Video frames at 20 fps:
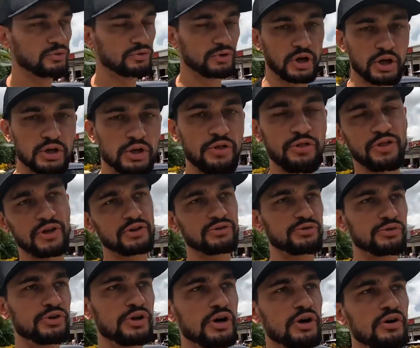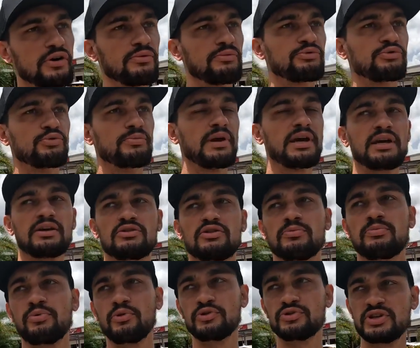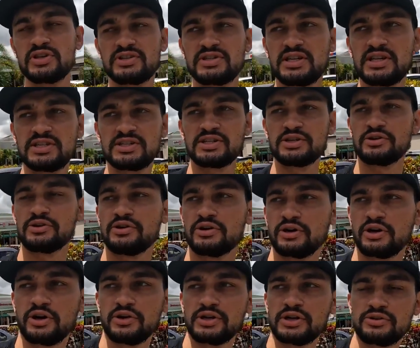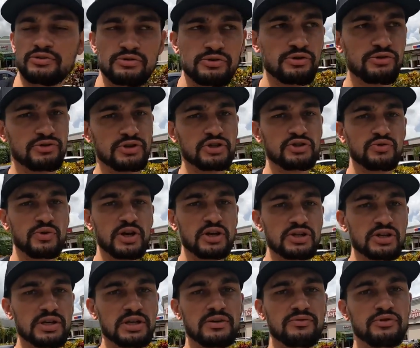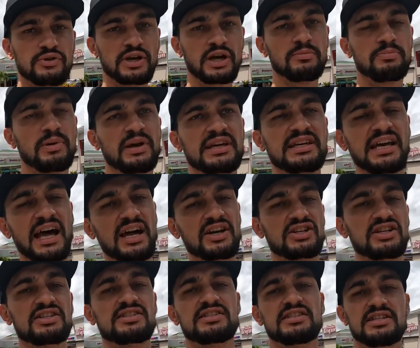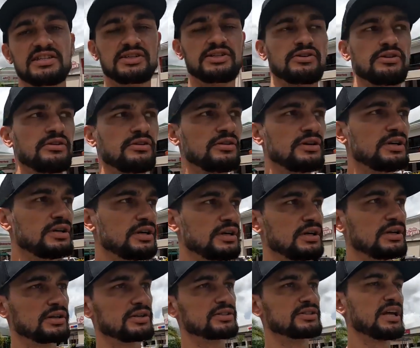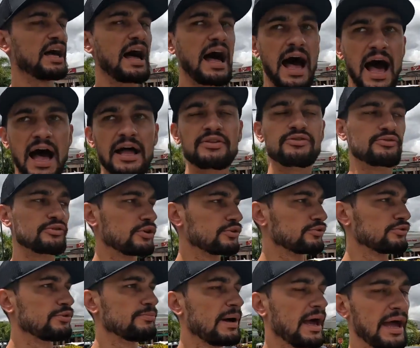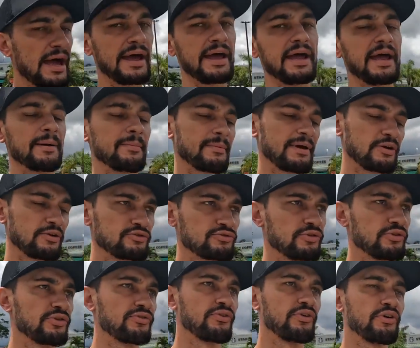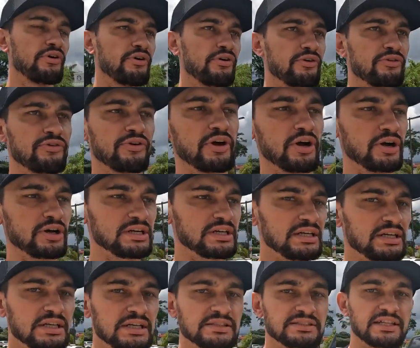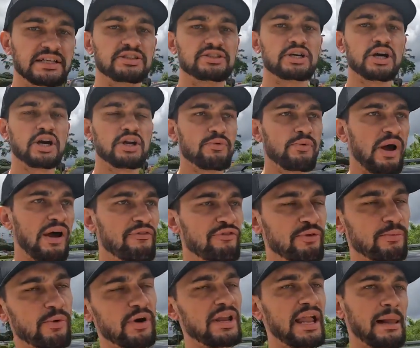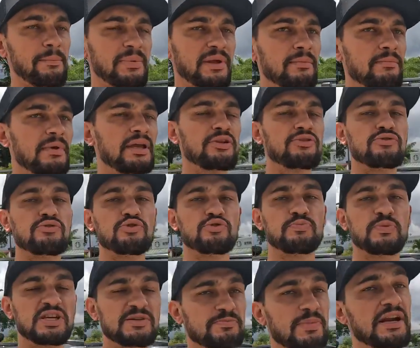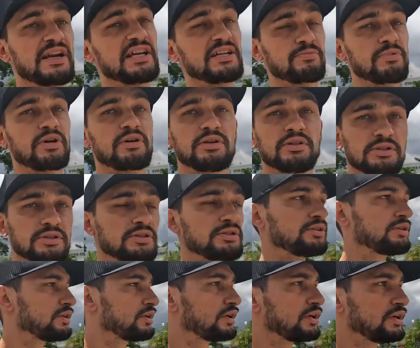So a good thing to know to make the process easier according to your situation. If you can pay cash, it's easier, because now I had to go to the bank, made a transfer. So thanks God we have someone helping me to speak Spanish, because it